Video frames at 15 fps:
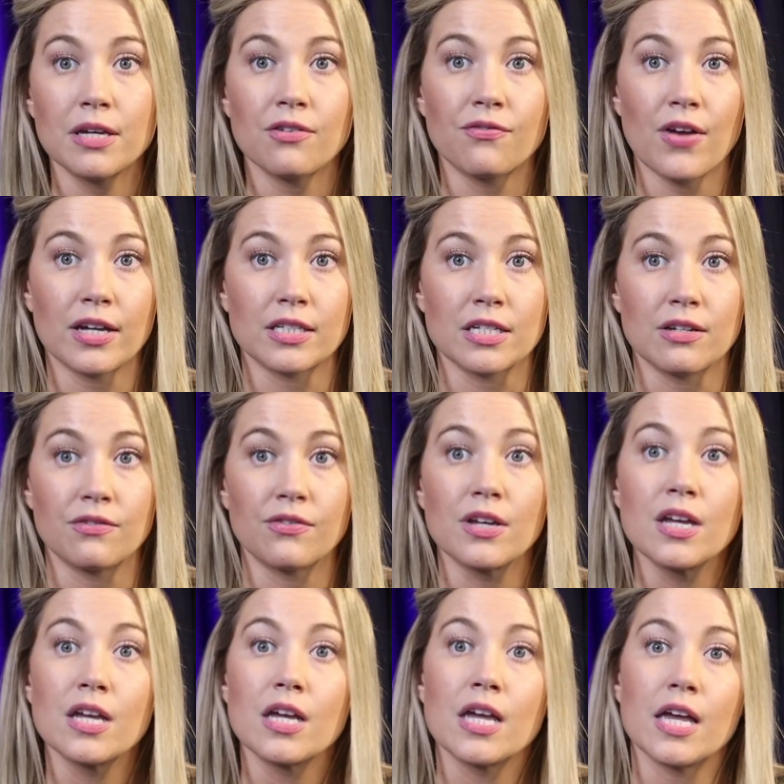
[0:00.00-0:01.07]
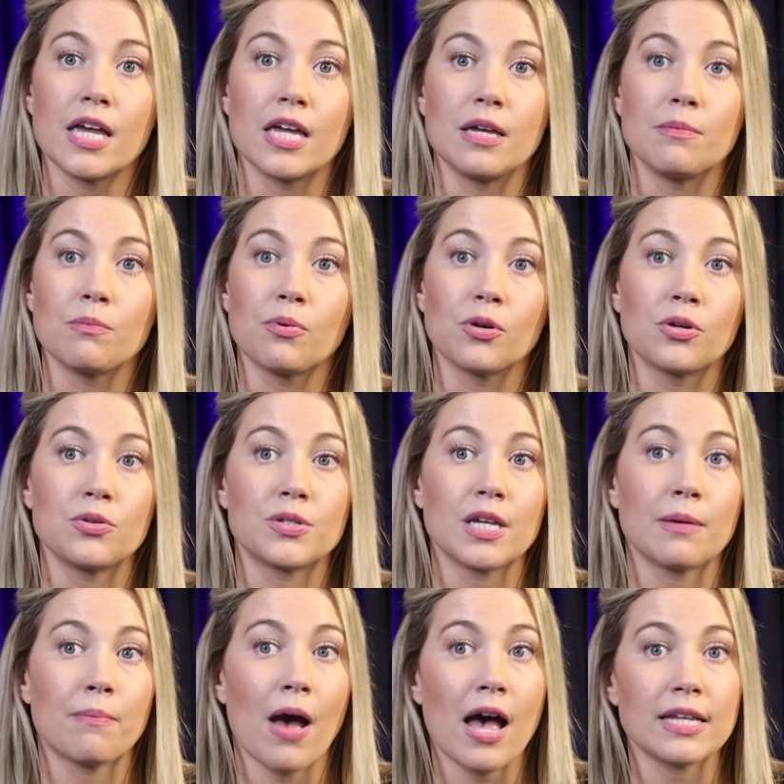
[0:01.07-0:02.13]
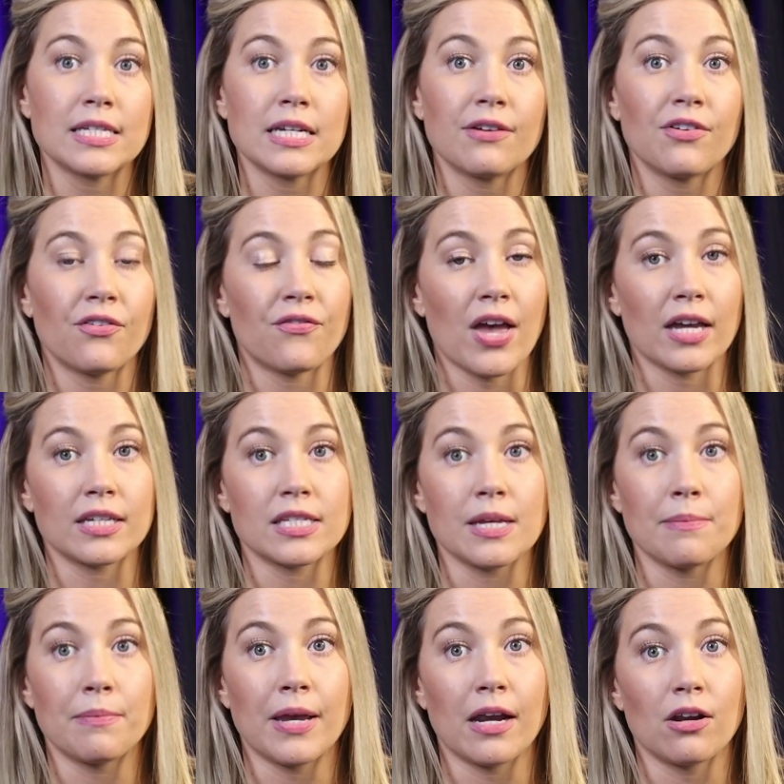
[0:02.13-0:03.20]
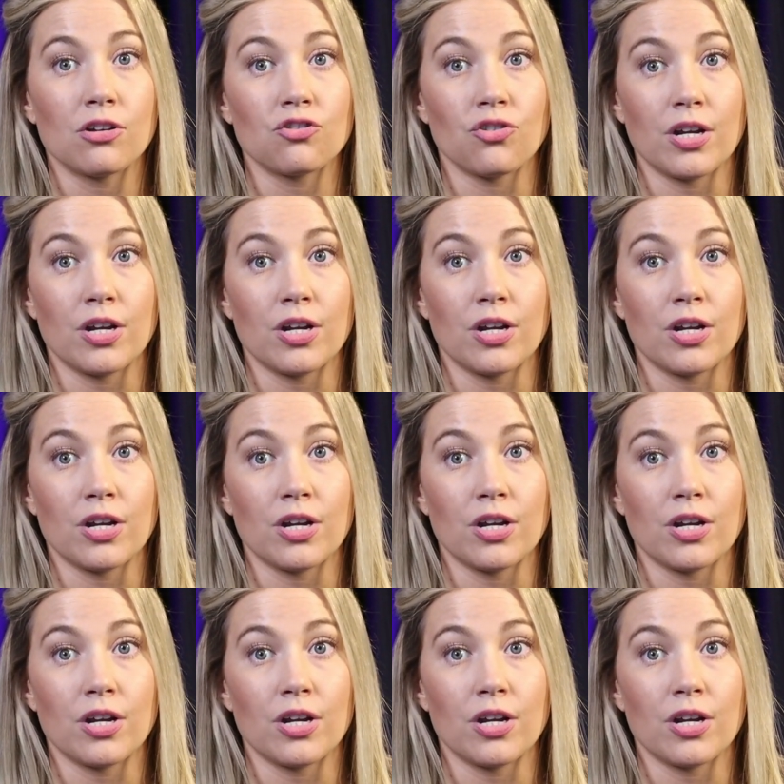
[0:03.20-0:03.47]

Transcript: be effective in producing positive effects in parent